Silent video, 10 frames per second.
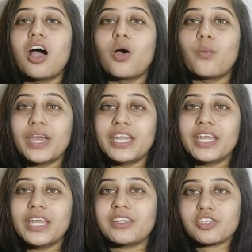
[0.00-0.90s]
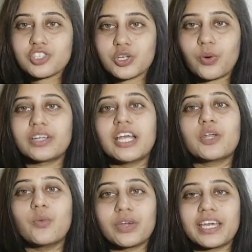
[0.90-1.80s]
very quite assured
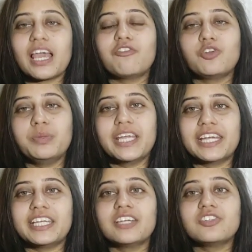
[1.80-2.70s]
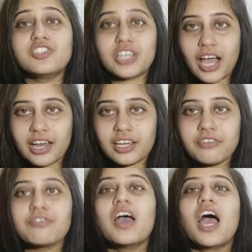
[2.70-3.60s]
that okay, I would be getting
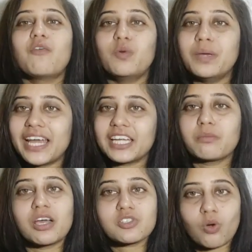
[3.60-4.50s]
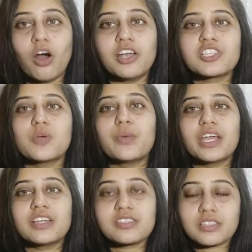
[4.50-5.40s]
JRF, I would be getting my scholarship
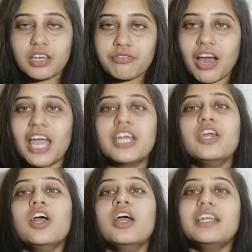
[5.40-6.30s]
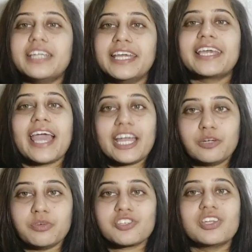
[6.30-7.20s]
is if I take
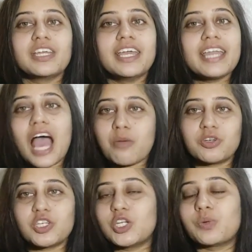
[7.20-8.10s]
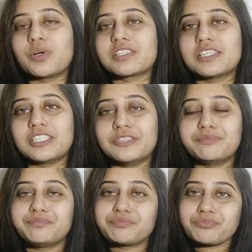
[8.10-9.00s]
admission in Amity
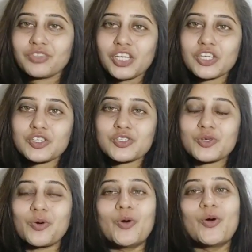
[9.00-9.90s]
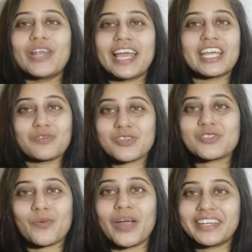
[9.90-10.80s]
University. So like it
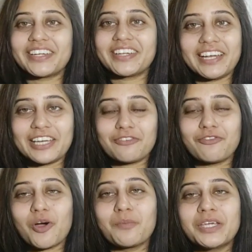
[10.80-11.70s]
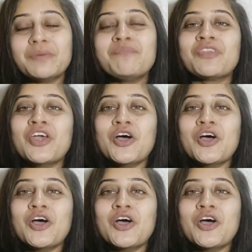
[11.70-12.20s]
was quite a relief for me.